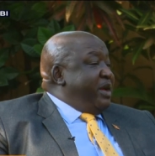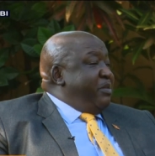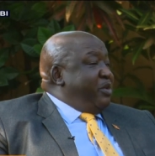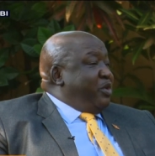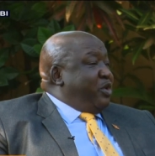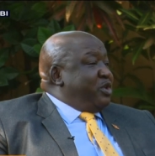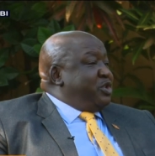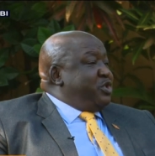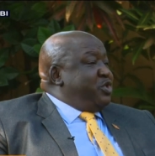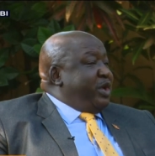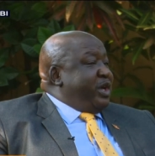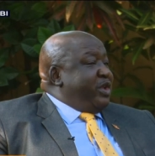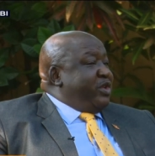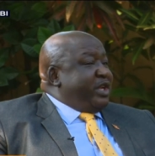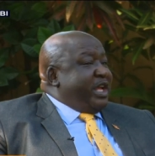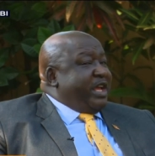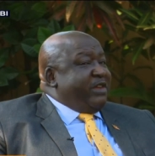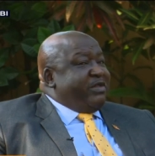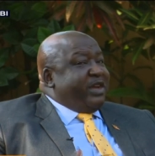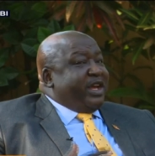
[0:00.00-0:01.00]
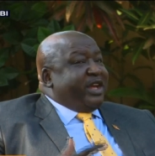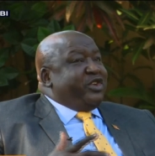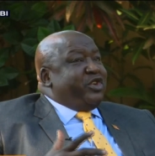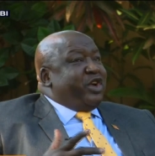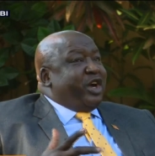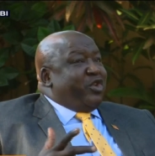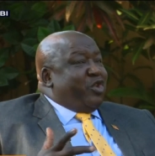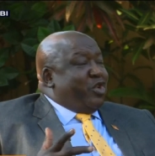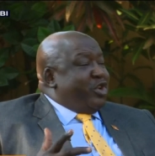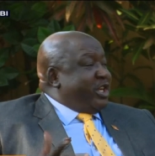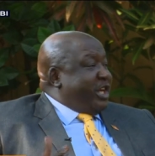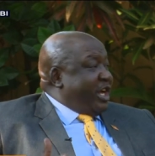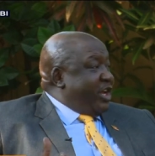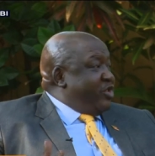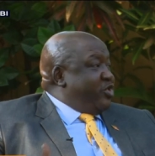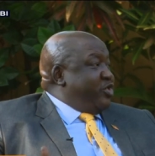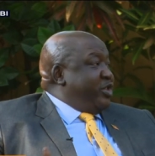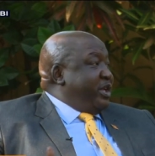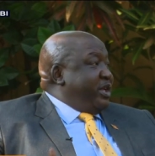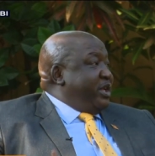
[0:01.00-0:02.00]
Because you cannot have your own
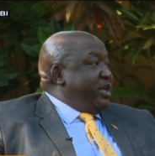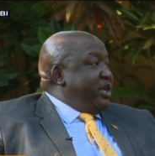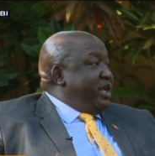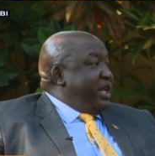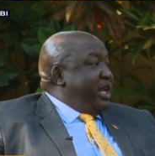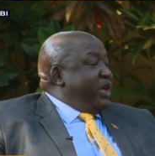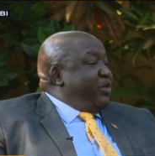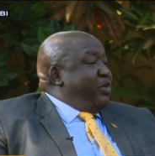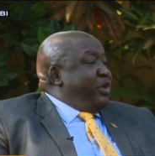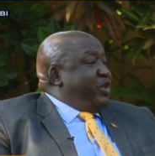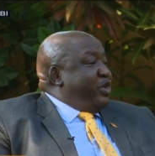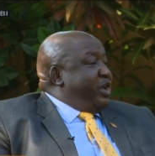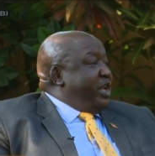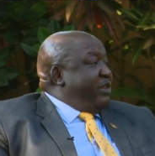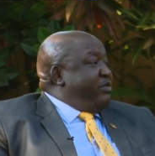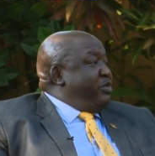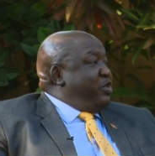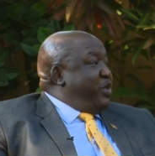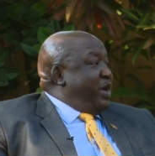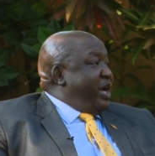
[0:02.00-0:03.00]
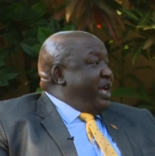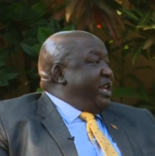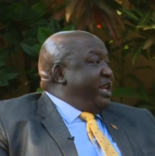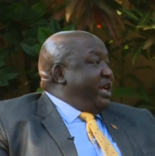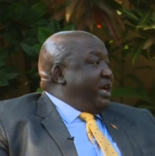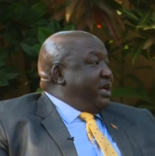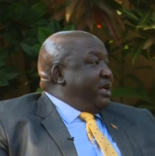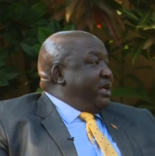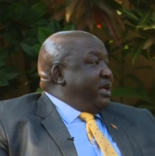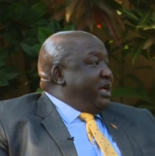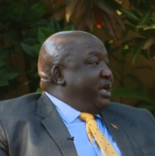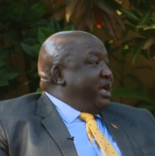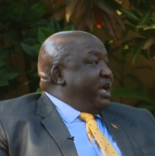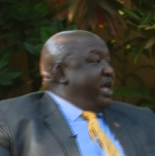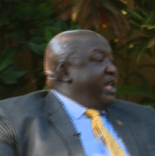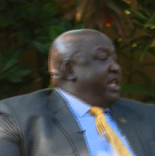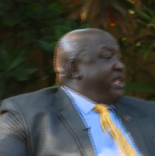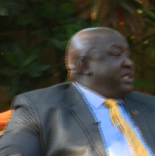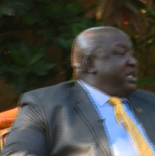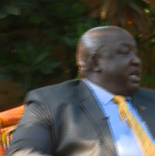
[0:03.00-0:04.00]
country, like we cannot have Uganda,
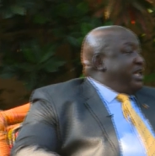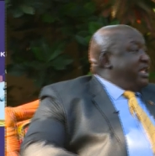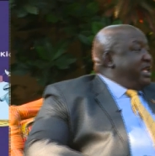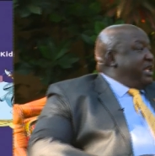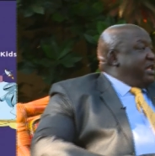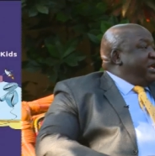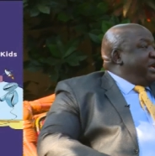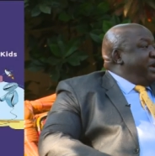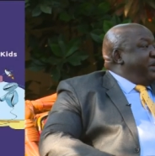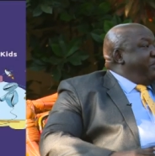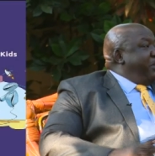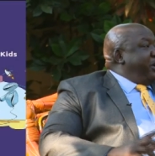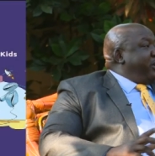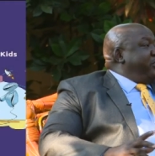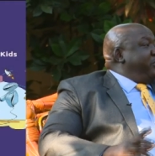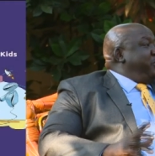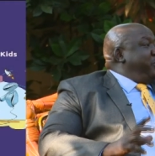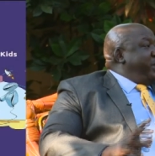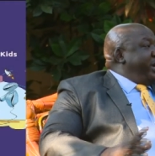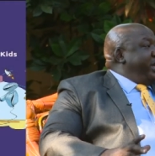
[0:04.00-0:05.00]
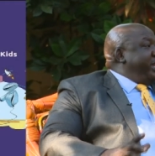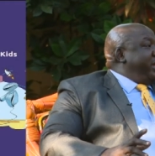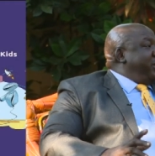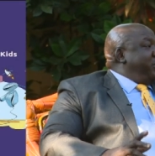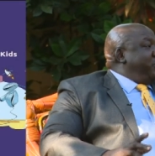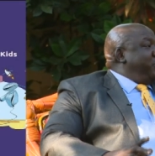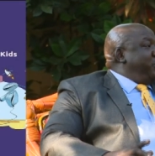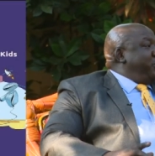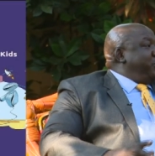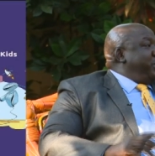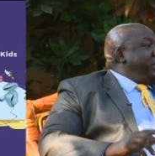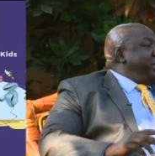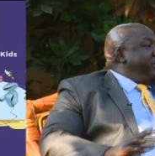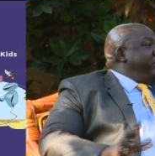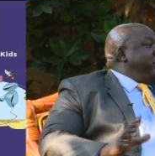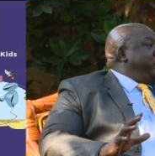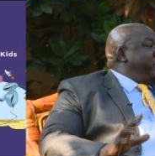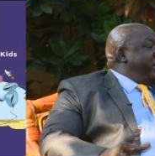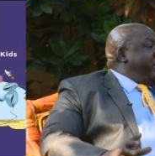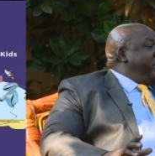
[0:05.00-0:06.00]
and decide that part of Uganda we should
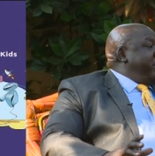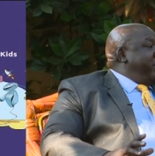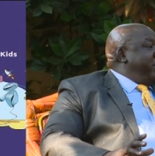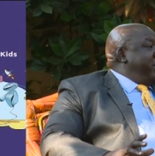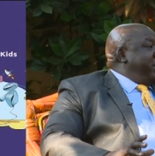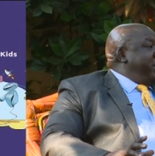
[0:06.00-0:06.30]
leave it to the